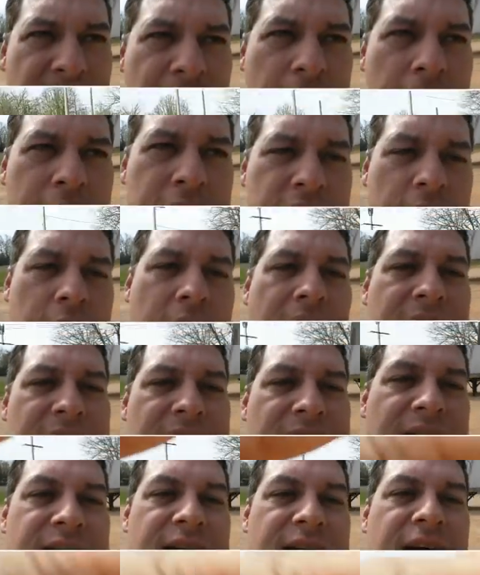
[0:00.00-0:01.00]
that goes
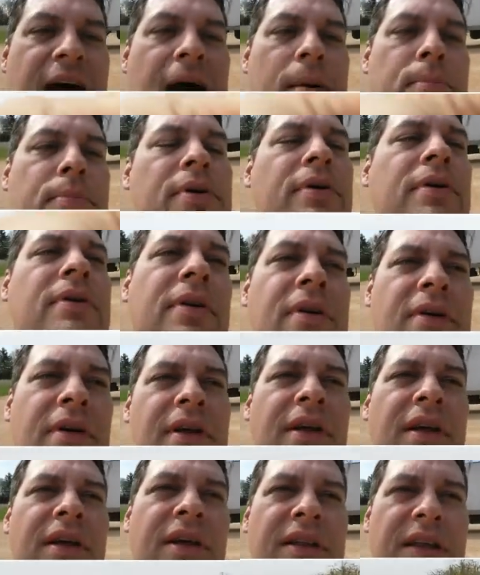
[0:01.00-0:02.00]
across the top
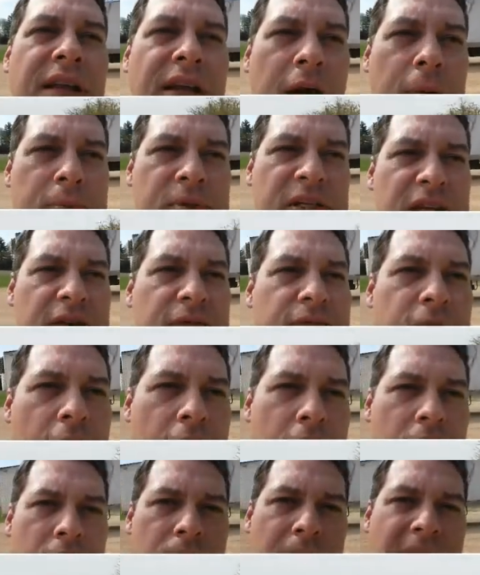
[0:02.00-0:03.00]
that helps it
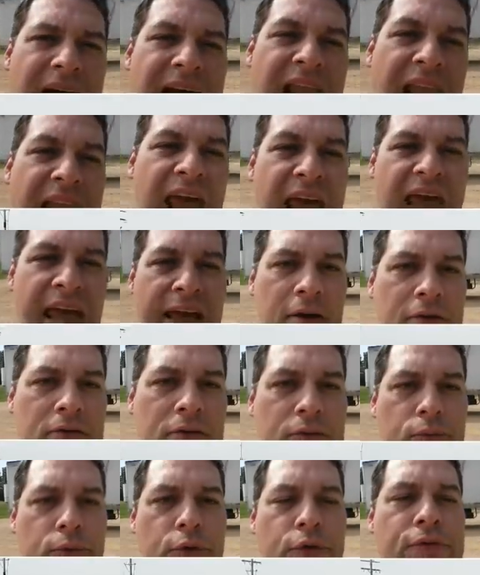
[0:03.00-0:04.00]
form an
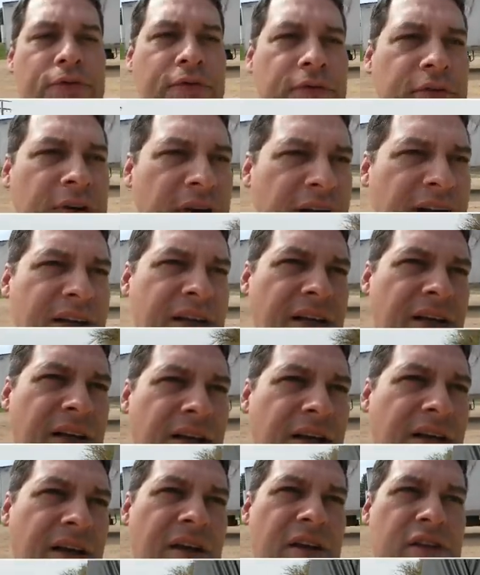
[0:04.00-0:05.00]
angled roof
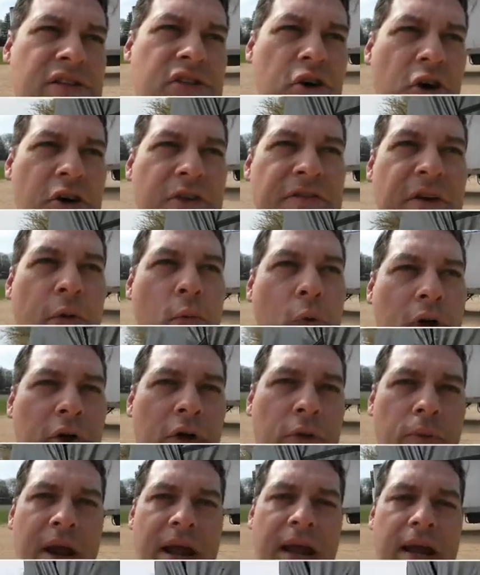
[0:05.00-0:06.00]
so if it were
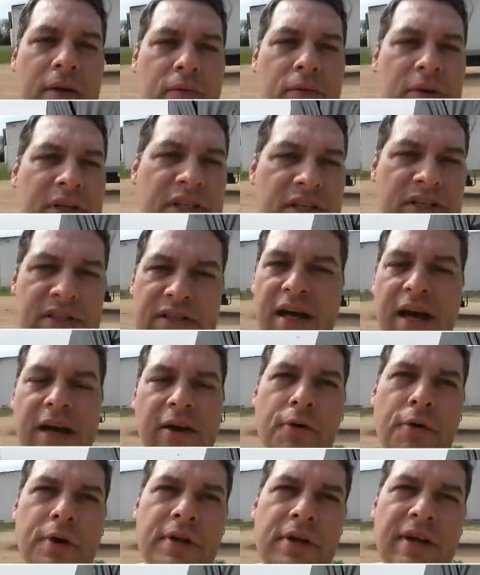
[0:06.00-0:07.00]
to rain, which it's
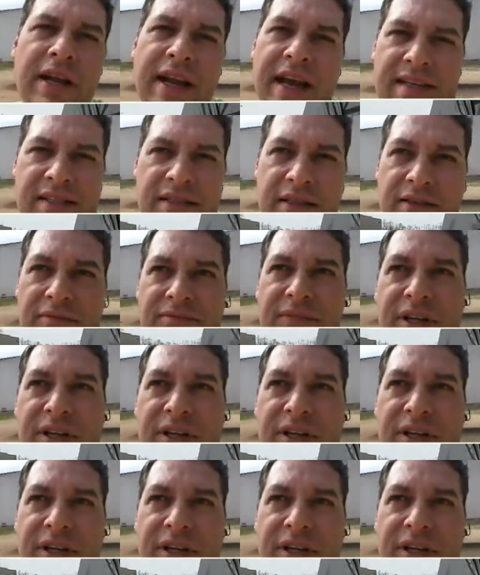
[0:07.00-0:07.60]
not going, it hasn't,